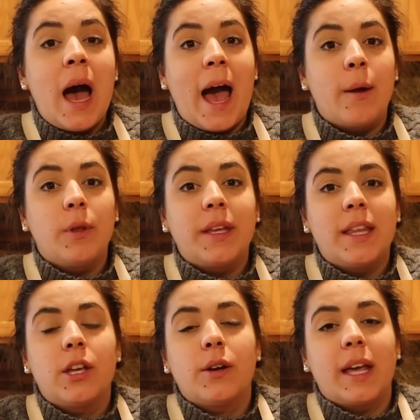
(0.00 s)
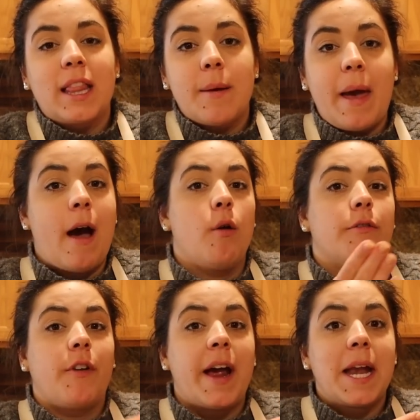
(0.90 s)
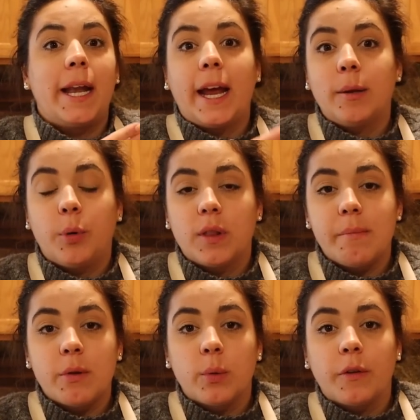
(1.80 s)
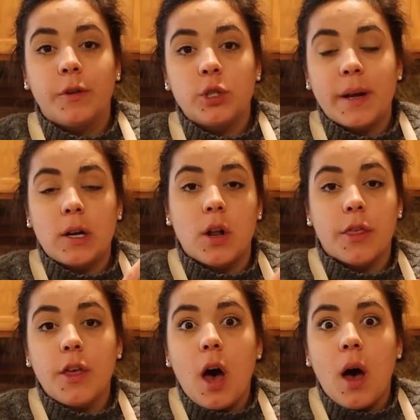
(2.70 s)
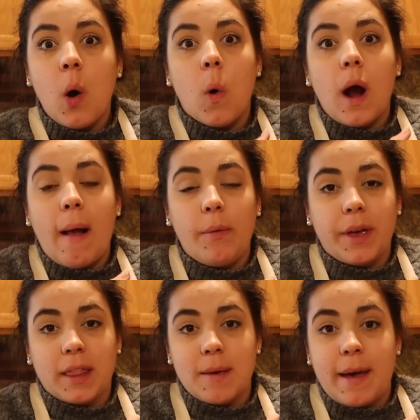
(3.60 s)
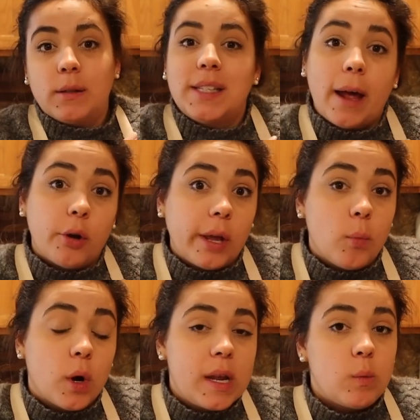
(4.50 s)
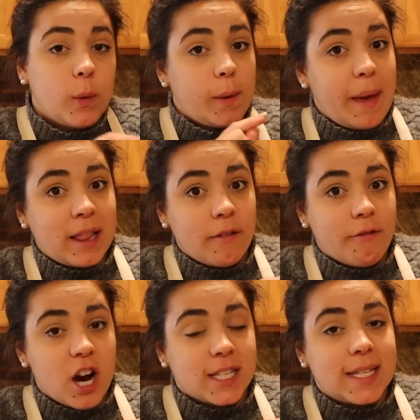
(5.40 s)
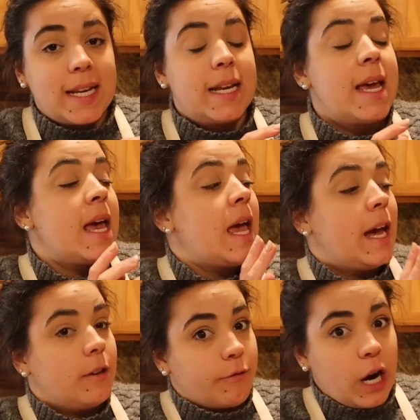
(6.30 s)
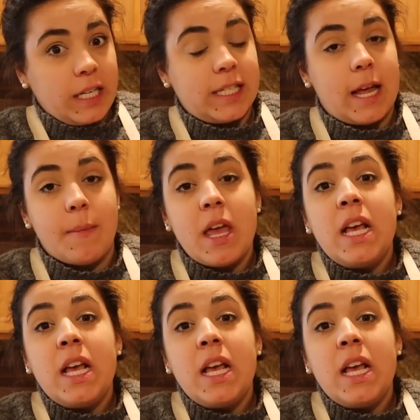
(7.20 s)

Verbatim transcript: I will either get them out Friday night and put them in the refrigerator to thaw, or I will get them out Saturday morning when we make the frosting and frost them.